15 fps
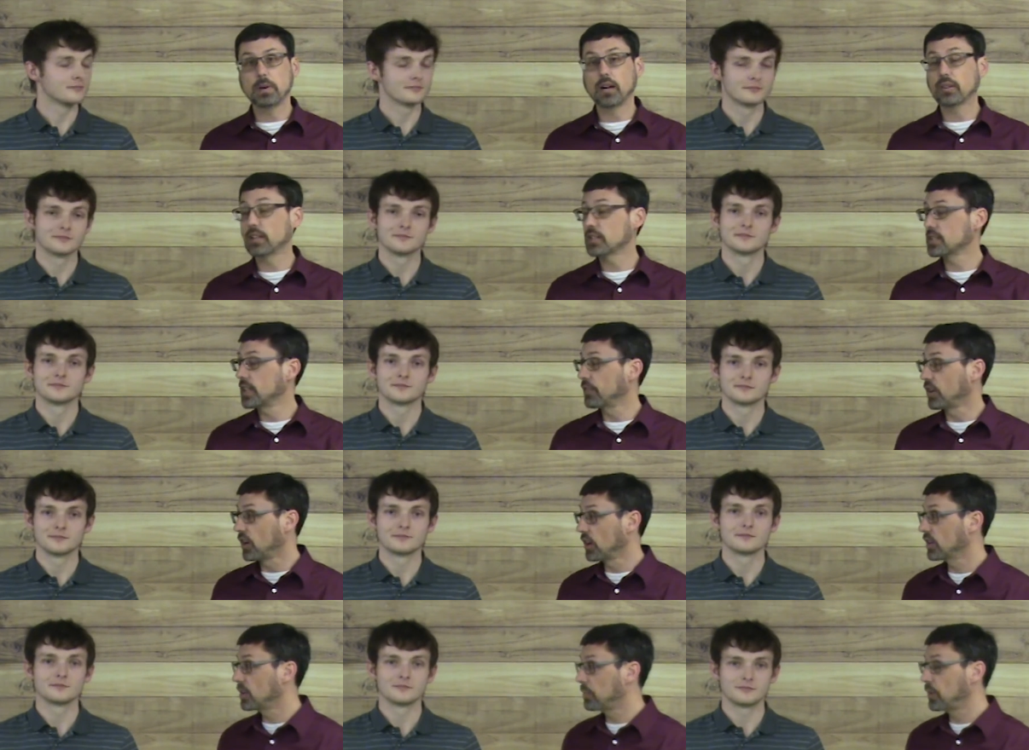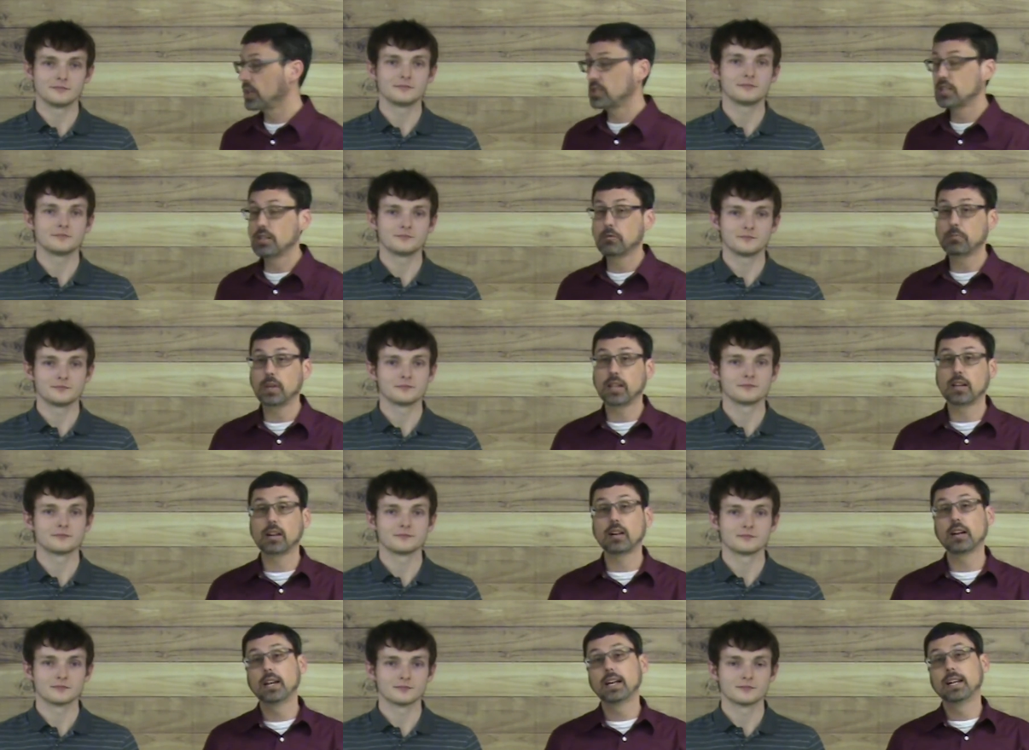Speaker 1: about this. They've heard the preaching of
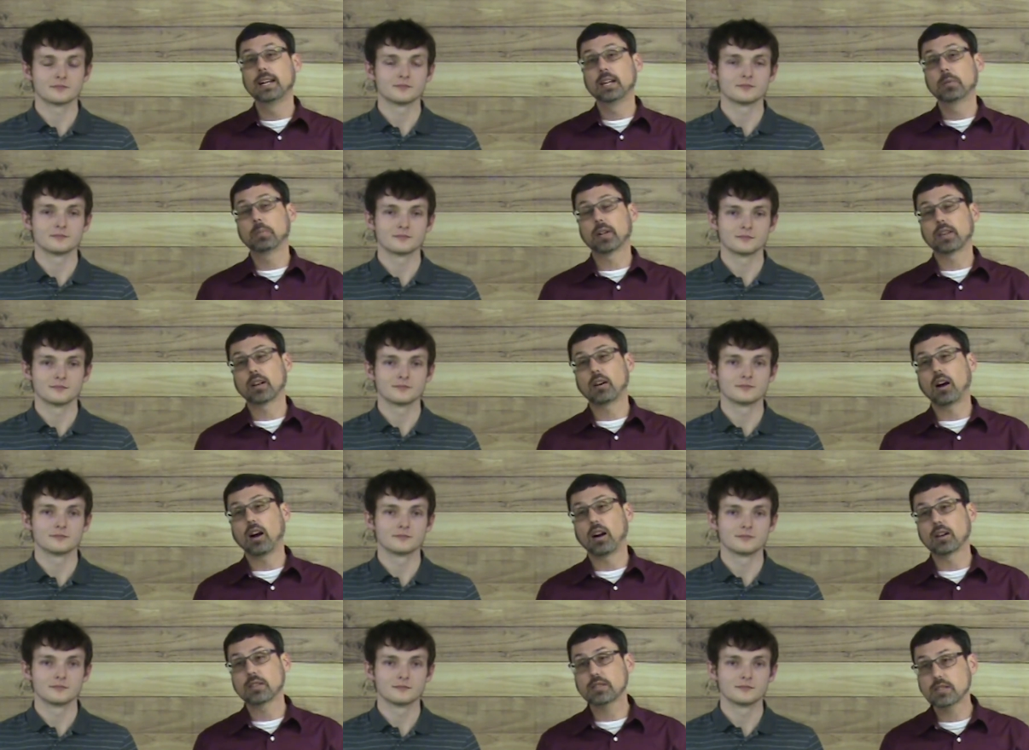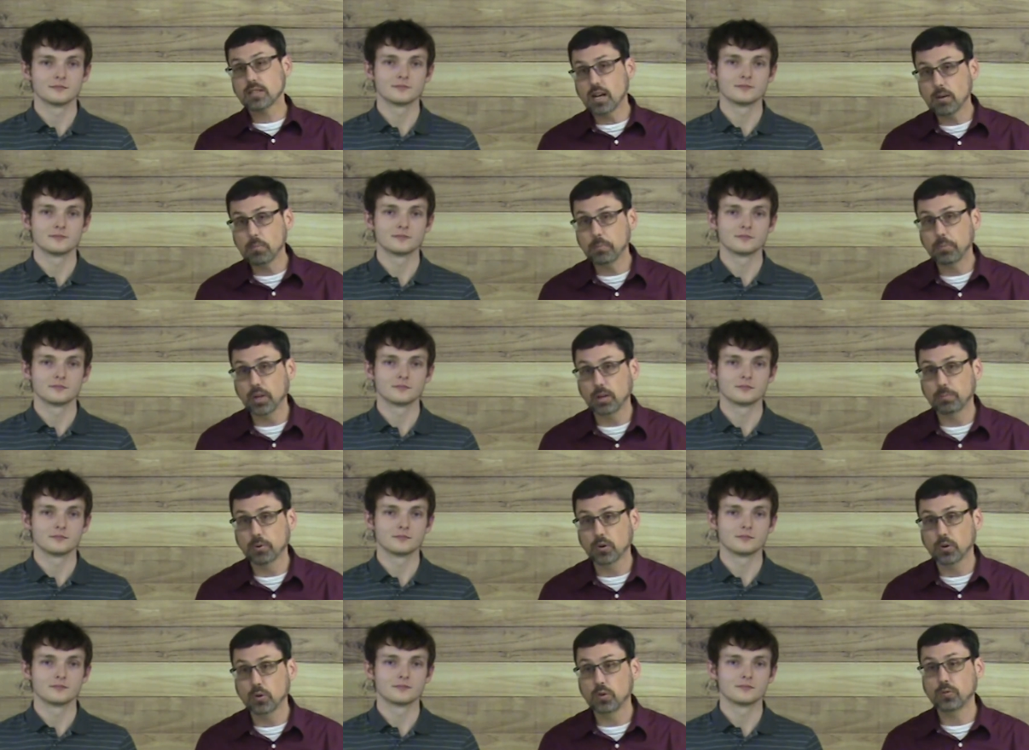Peter. But there are some
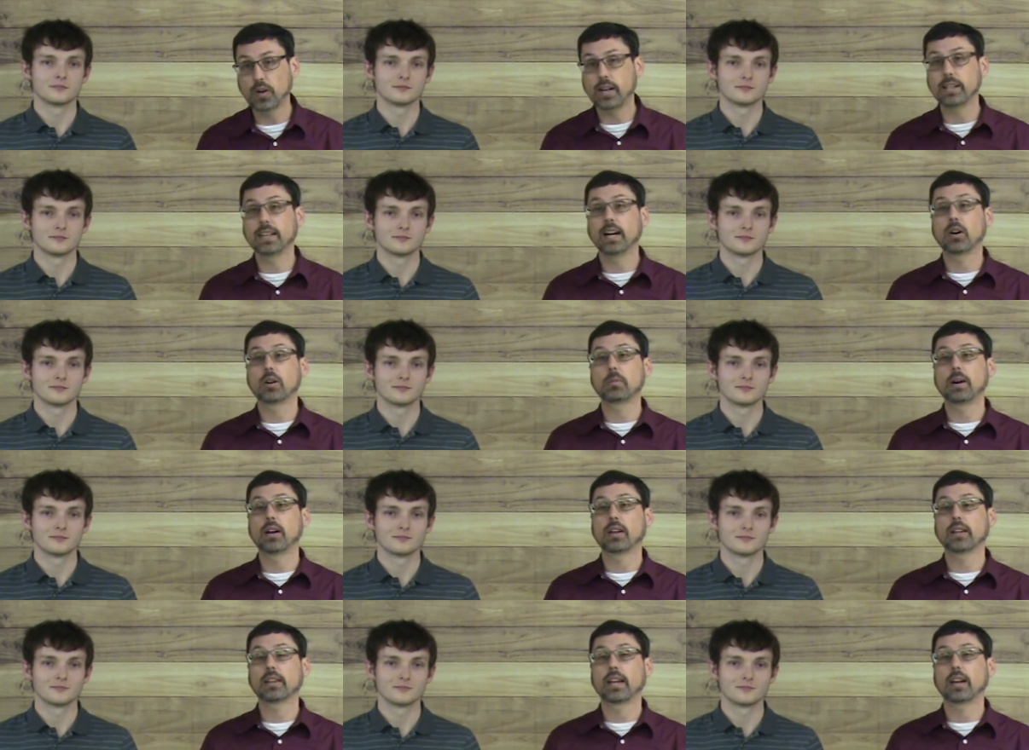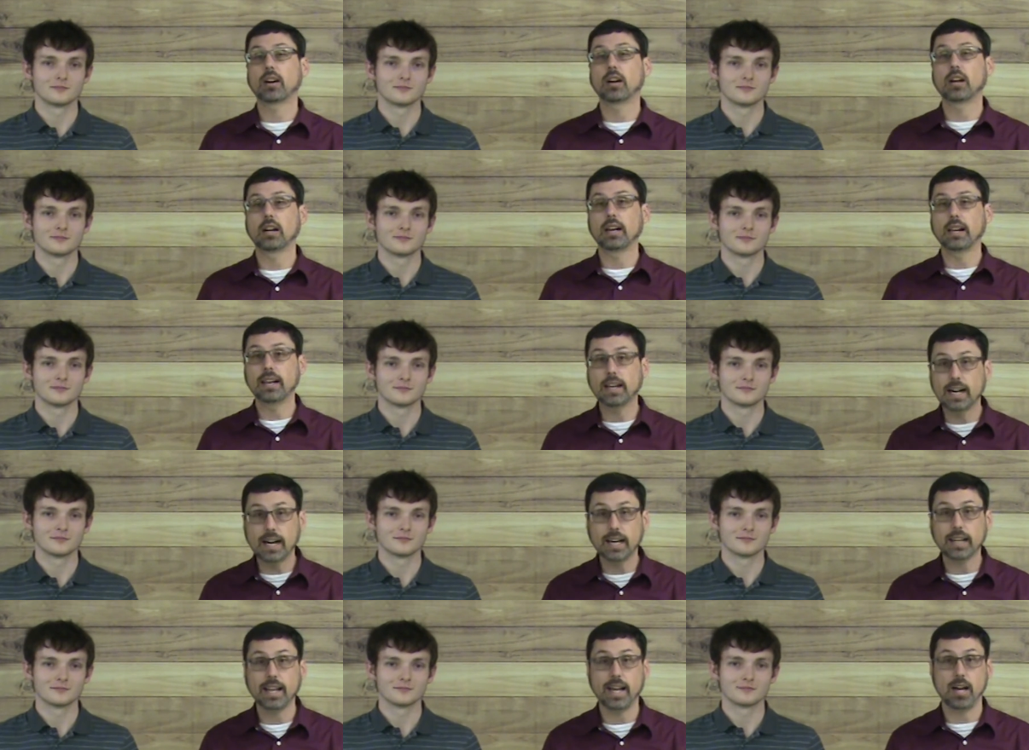people who find out about it that are
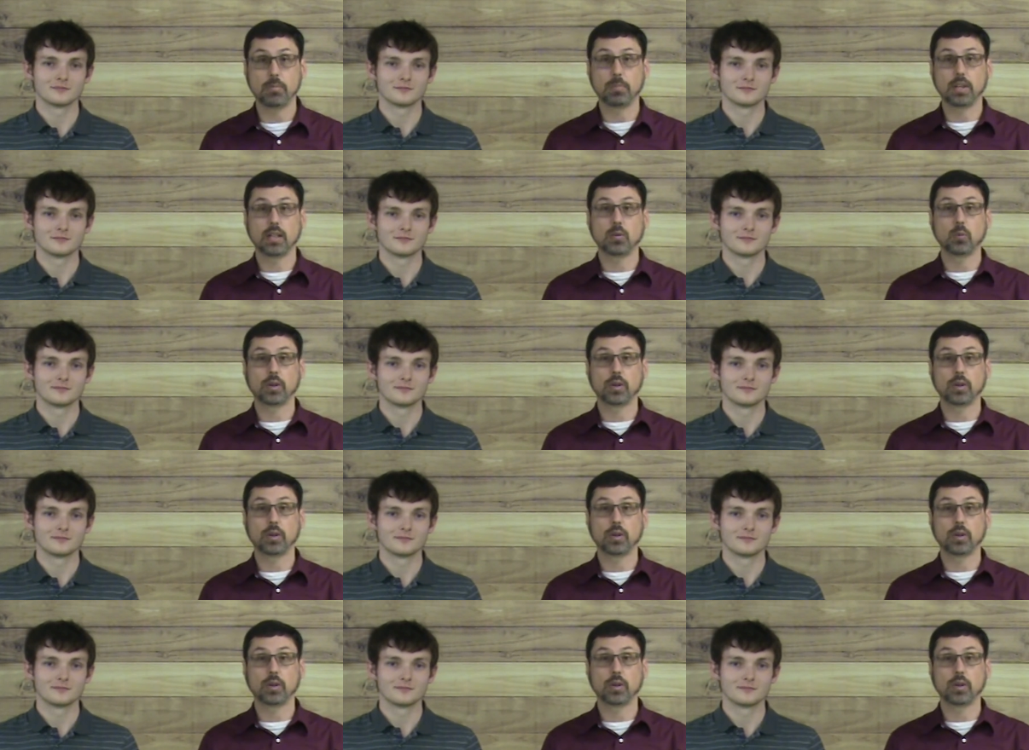not happy